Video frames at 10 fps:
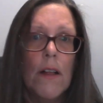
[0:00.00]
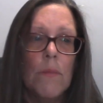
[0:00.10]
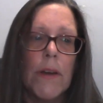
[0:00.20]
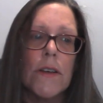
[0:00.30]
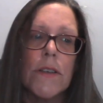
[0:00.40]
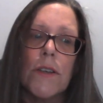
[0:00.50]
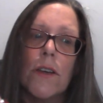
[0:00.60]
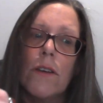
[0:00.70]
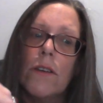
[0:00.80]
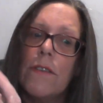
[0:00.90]
because the
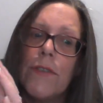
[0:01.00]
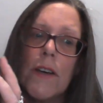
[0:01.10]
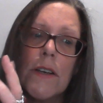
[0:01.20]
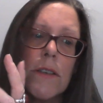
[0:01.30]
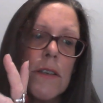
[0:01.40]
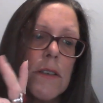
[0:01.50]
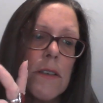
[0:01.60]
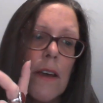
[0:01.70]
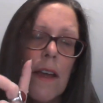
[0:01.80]
universe's